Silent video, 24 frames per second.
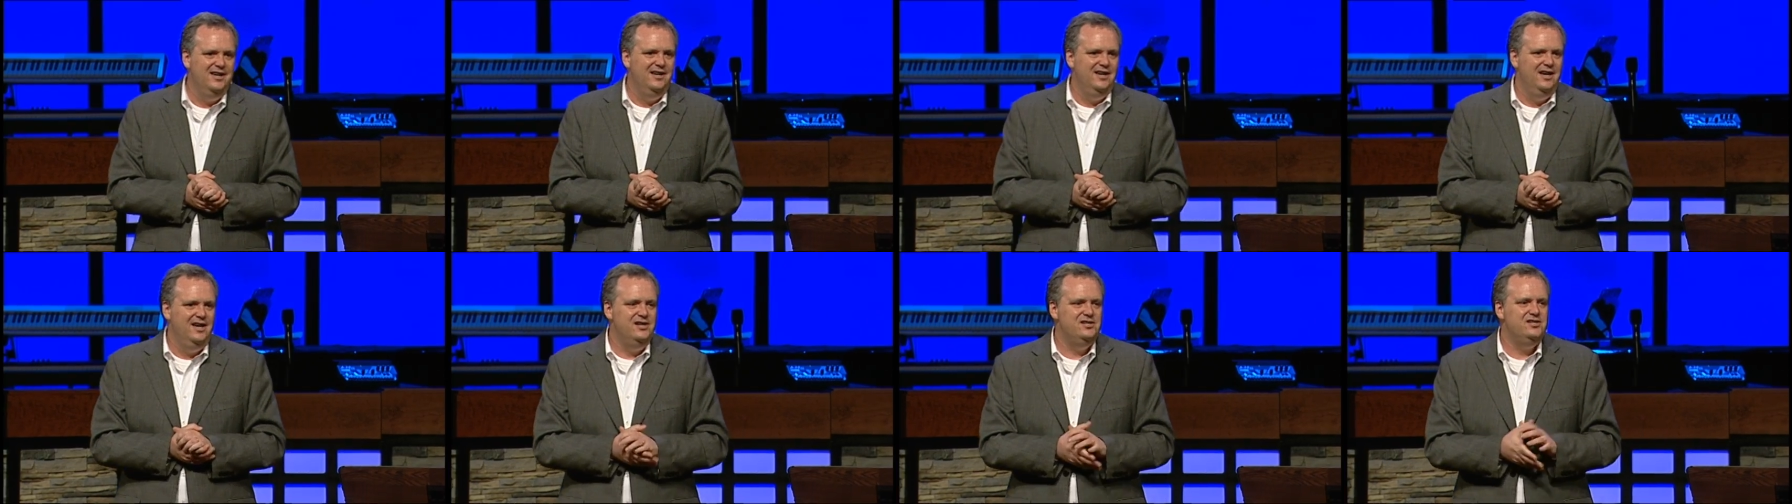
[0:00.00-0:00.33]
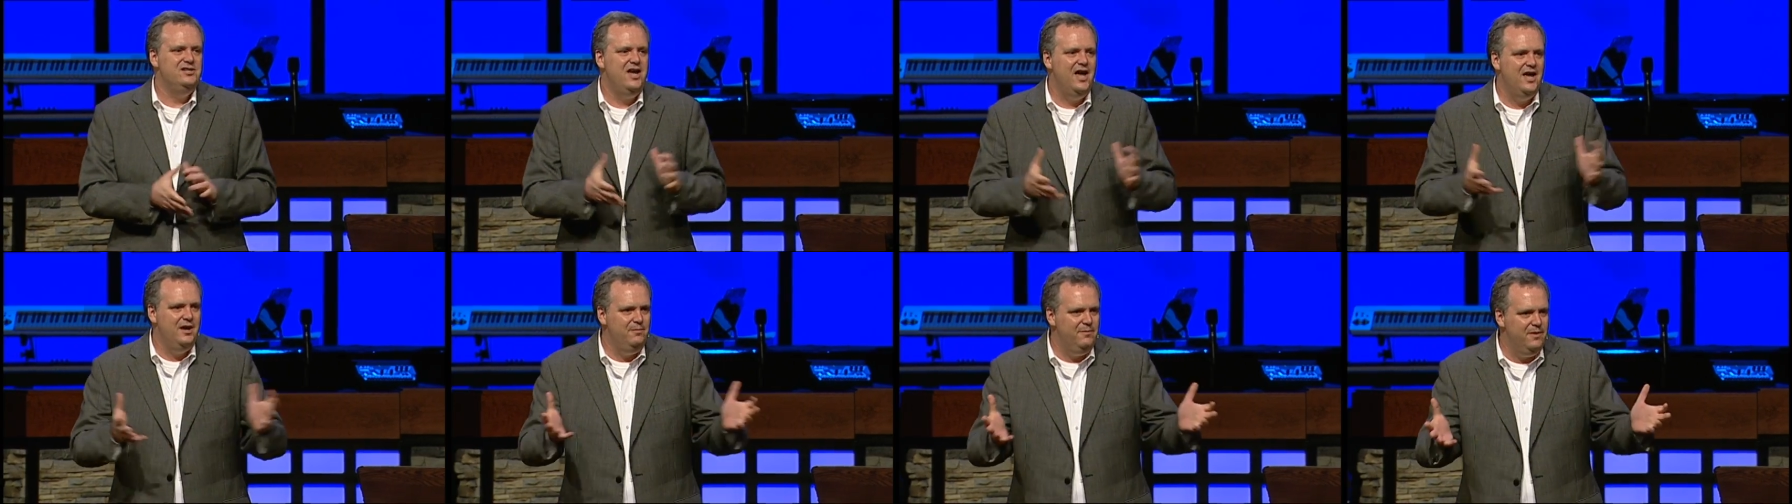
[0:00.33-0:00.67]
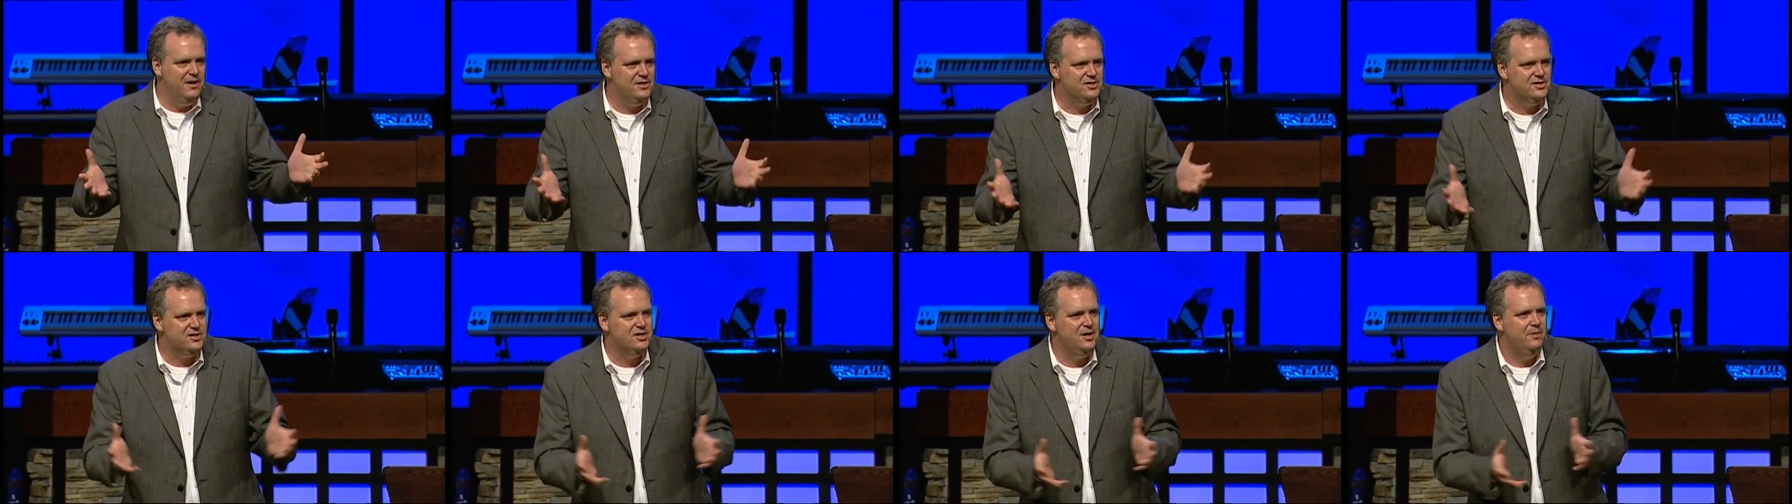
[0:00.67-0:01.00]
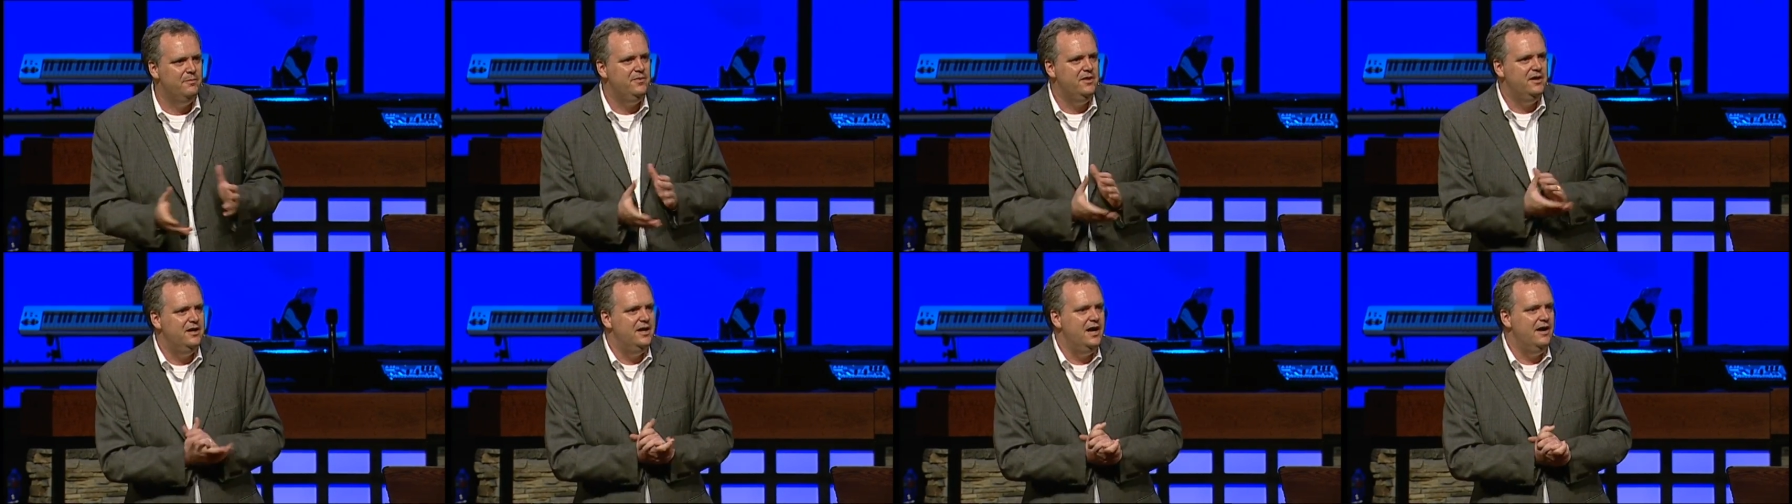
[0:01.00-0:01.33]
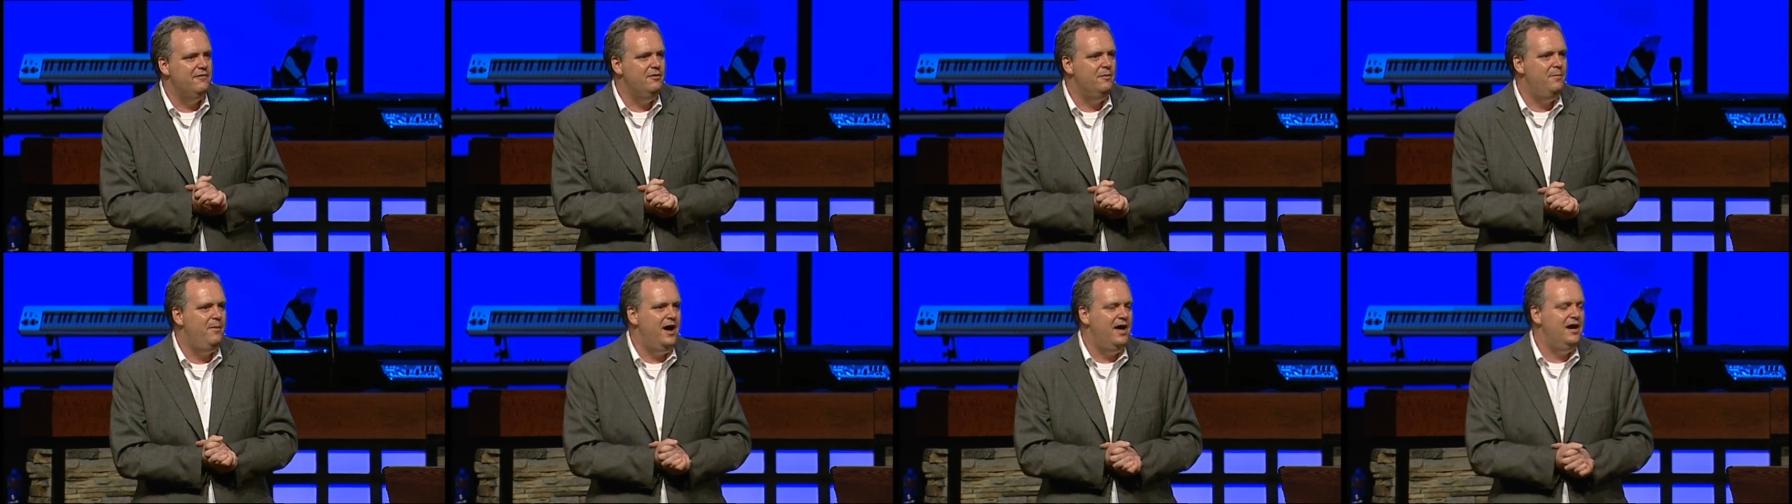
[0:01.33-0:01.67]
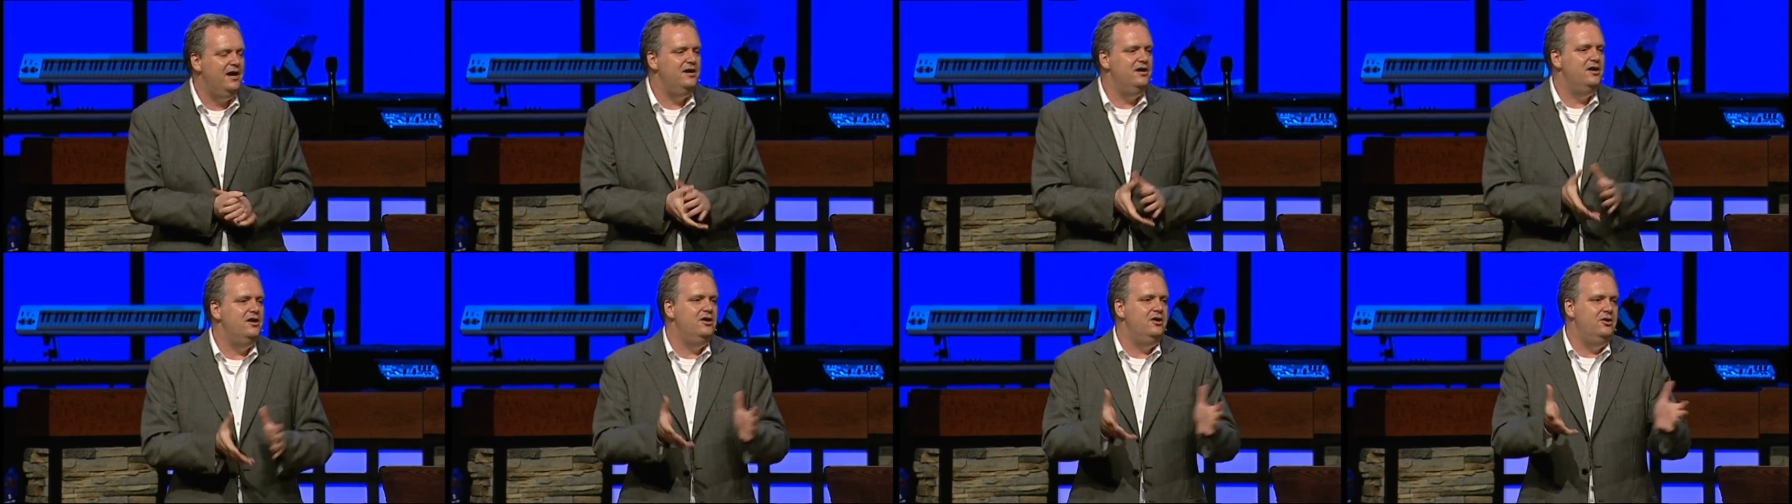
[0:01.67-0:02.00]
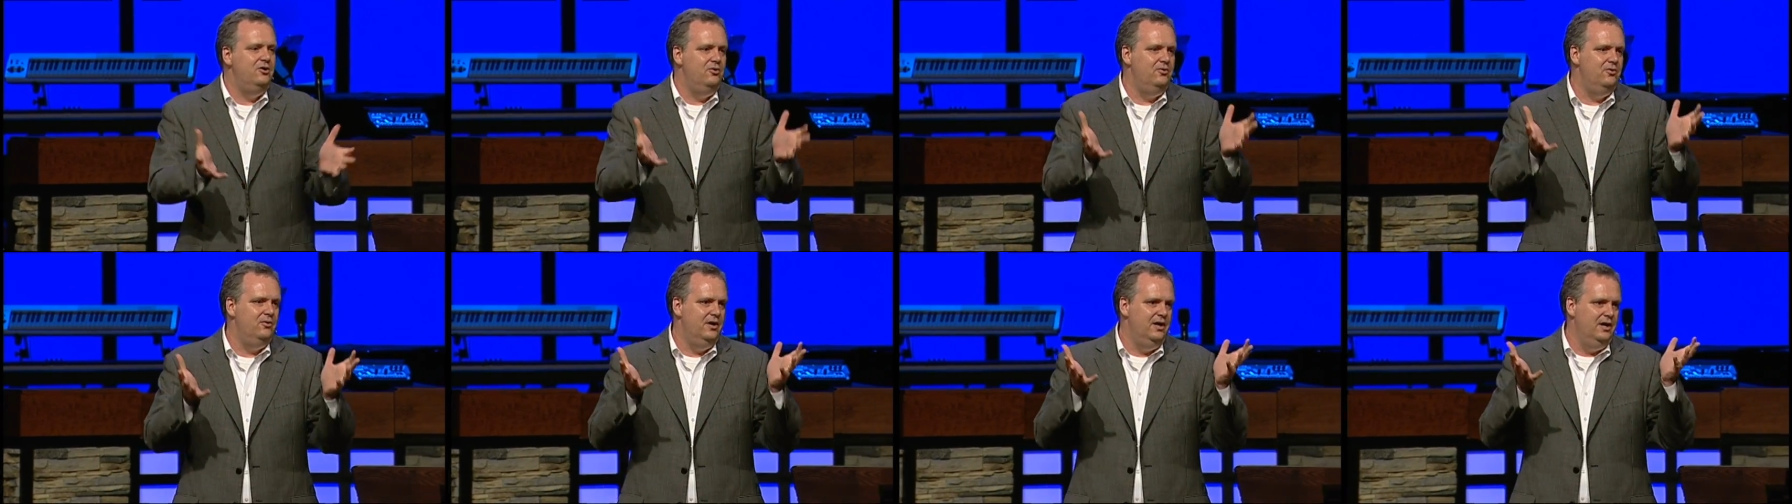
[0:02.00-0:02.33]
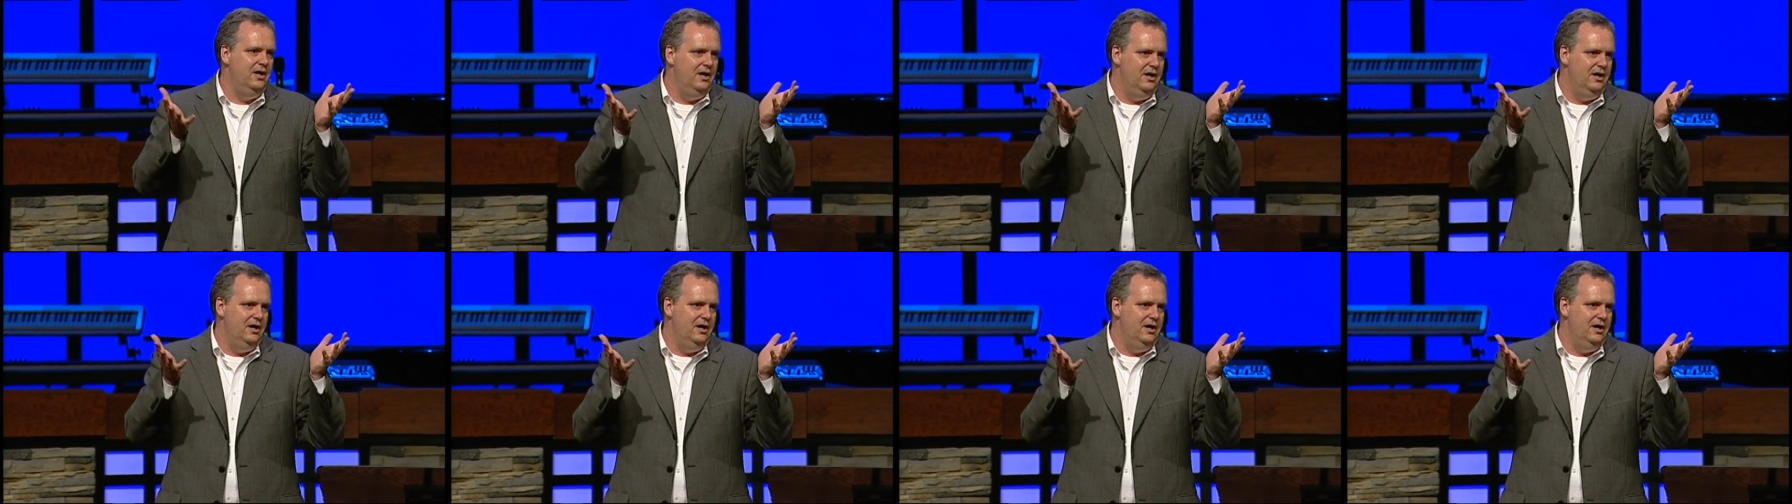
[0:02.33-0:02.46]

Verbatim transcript: His name meant something. Everybody knew